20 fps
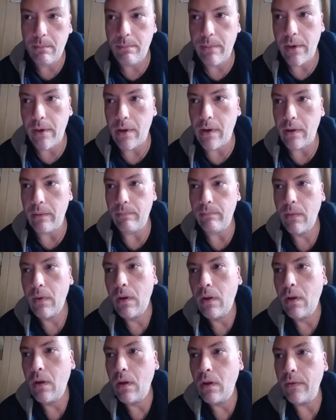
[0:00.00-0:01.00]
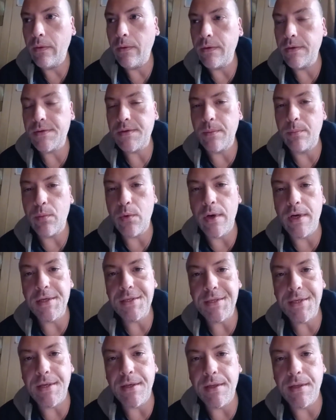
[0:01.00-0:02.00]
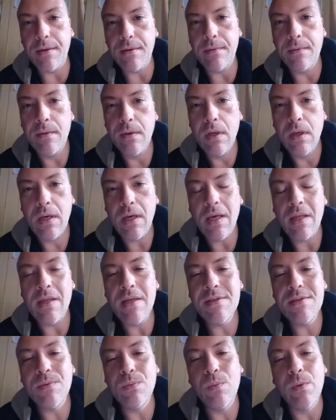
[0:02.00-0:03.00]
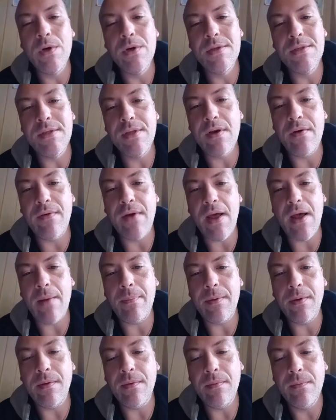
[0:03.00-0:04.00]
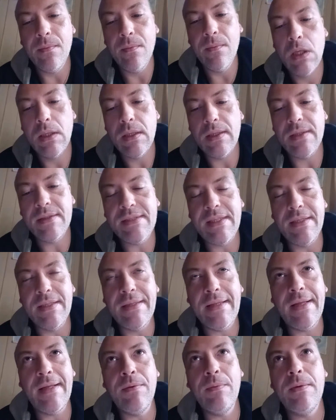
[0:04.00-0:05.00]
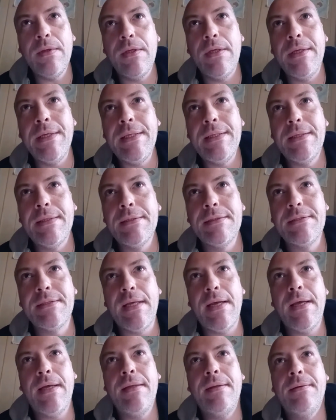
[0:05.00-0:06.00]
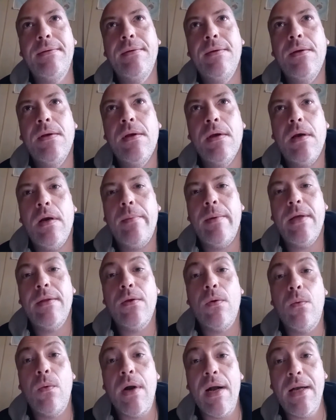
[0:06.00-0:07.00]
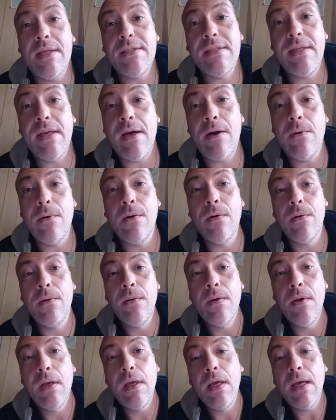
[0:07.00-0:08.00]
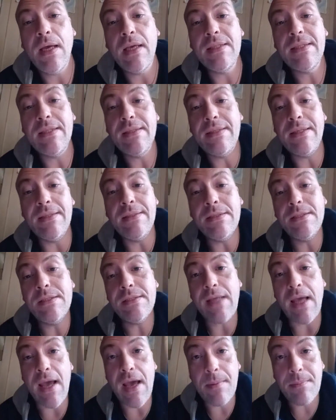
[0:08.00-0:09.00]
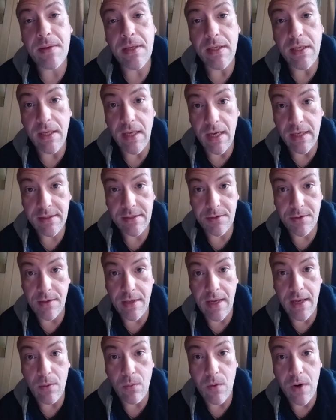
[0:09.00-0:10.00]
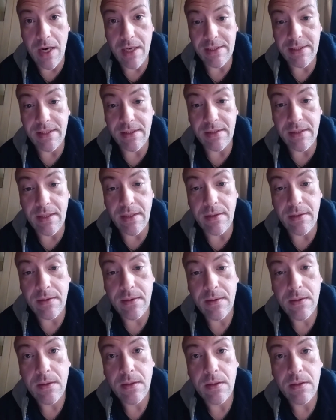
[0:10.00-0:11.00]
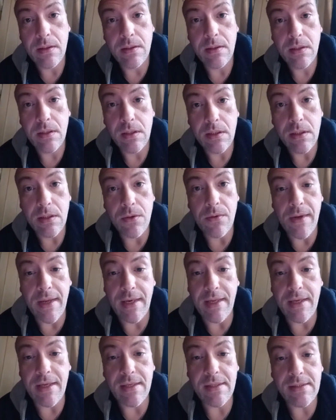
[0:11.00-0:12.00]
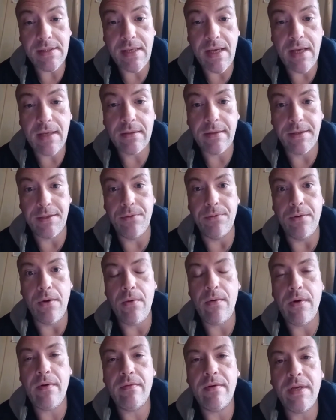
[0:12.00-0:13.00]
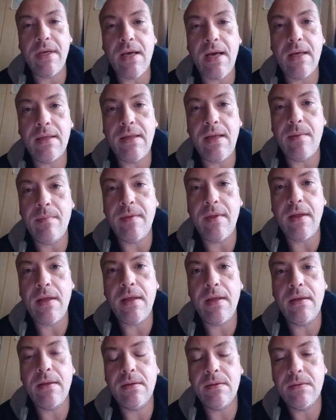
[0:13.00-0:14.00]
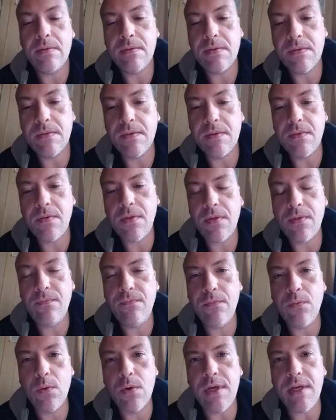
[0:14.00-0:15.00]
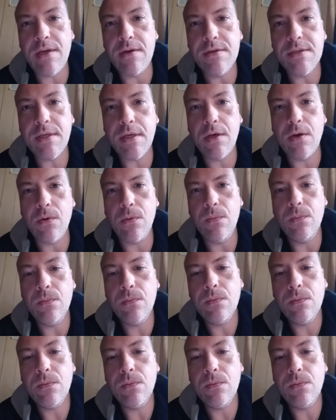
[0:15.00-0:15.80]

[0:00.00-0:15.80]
But there was some British kid, and then some weird stuff happened. See, the thing you need to understand about the Watchtower is it didn't just happen yesterday, Washington. You idiots act like you know every goddamn thing. This was 40 years ago.